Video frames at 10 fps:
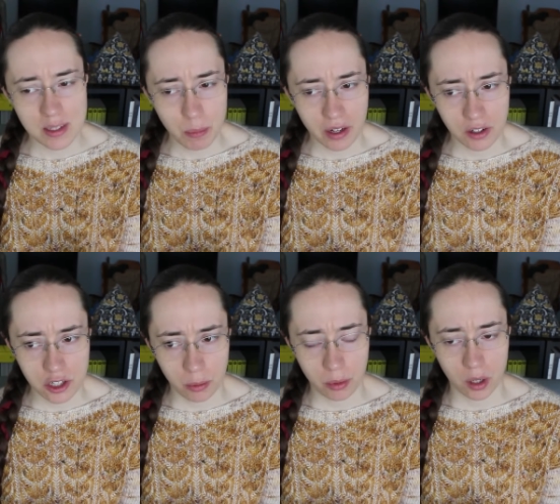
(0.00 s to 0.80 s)
it's better
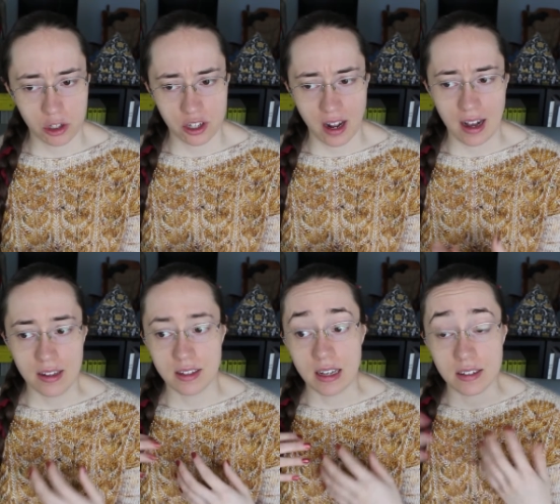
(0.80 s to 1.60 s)
to approach it
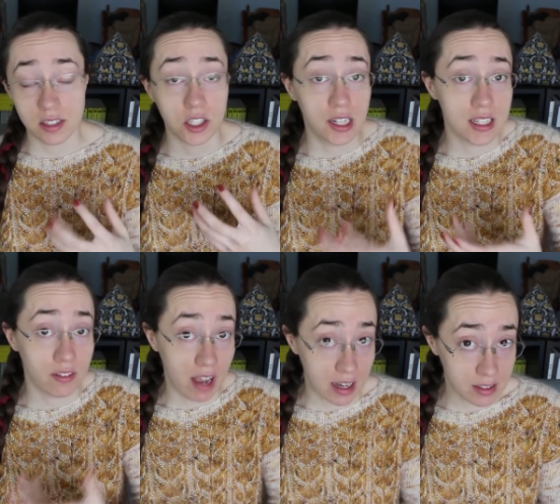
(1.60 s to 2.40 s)
as a series
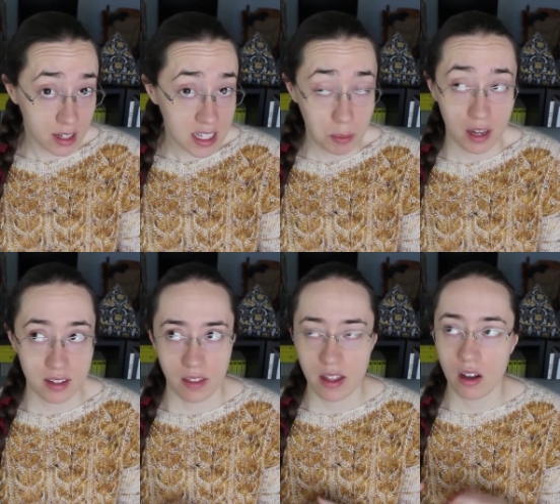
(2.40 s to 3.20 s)
of essays because
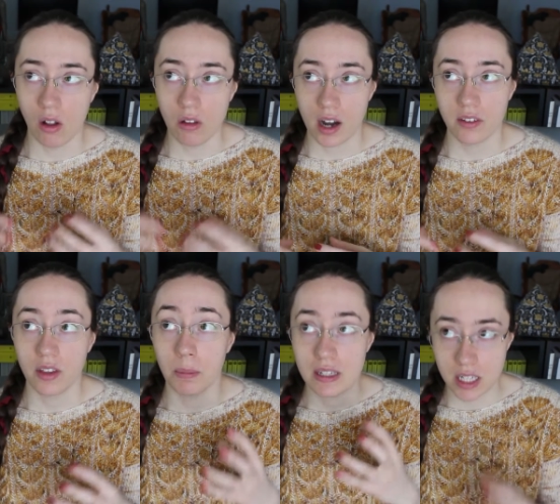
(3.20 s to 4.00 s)
I think a lot of
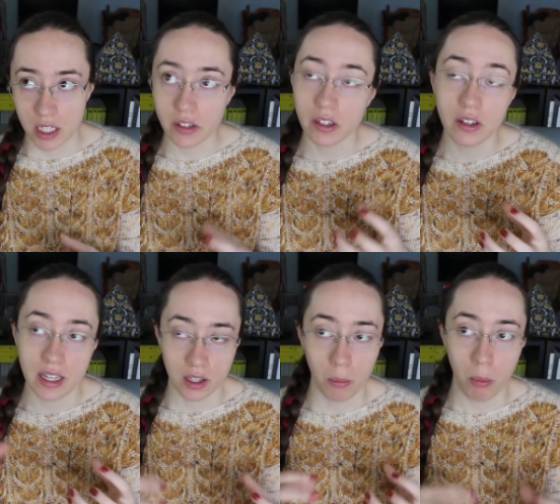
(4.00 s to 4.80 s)
the material
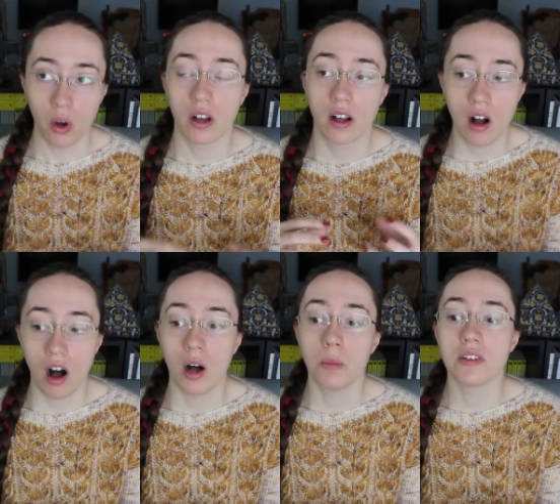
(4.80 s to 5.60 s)
in the book
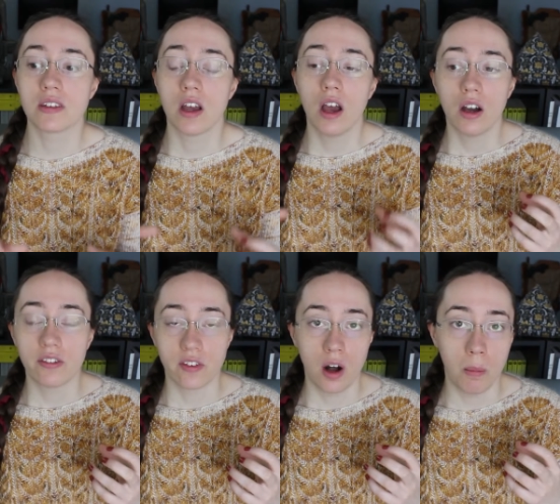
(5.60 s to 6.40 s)
comes
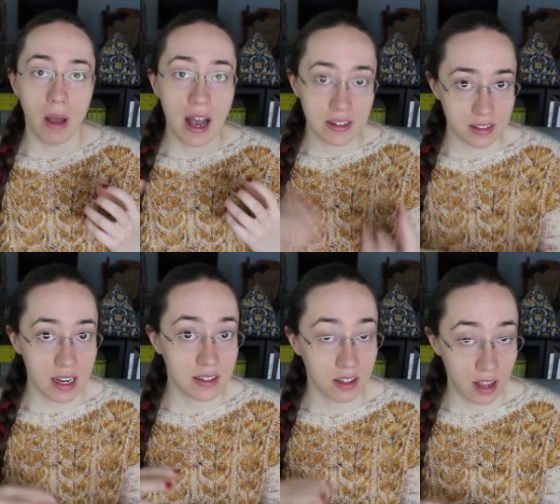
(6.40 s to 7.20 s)
from
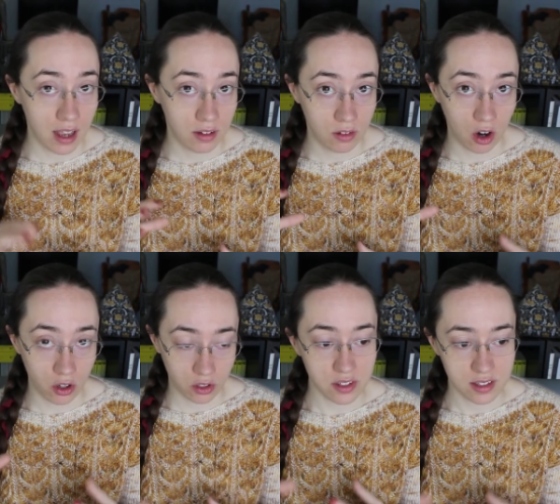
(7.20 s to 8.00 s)
essays and, and
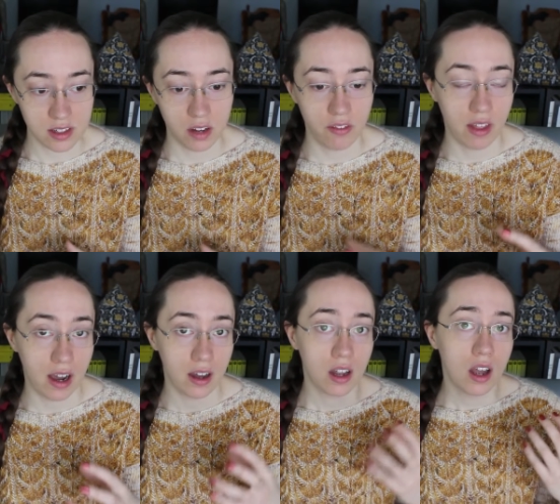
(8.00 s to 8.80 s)
articles and stuff
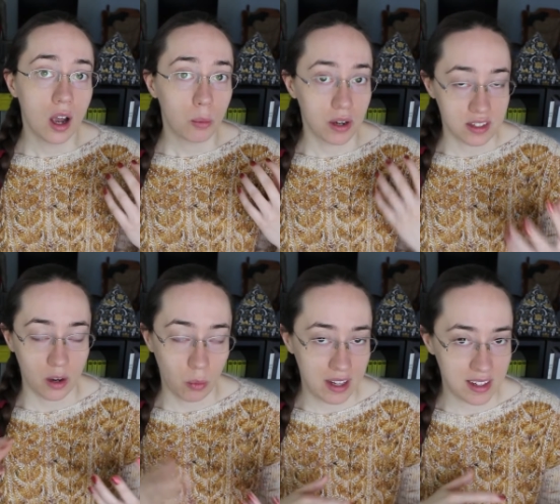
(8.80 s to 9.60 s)
that
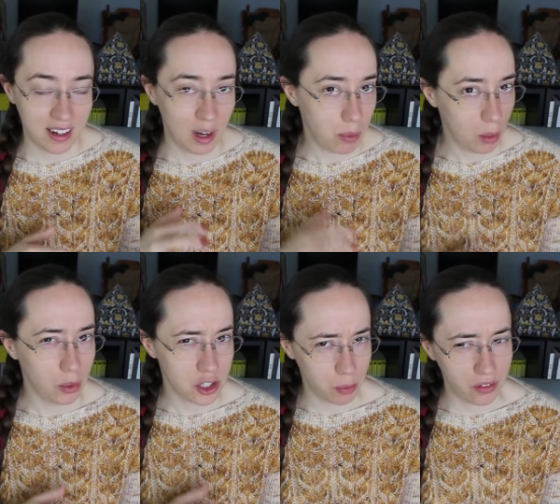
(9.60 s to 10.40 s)
Prescod-Weinstein had
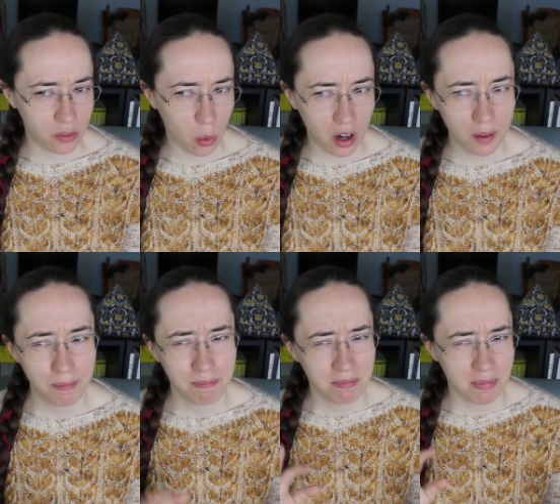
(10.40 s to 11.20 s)
published before.
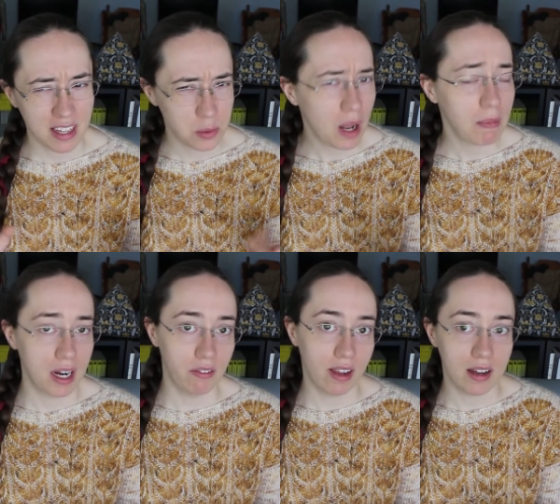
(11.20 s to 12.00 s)
That's what I'm
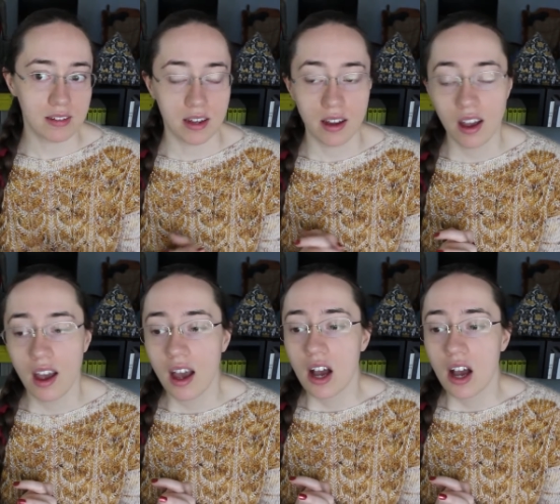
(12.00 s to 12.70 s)
kind of guessing.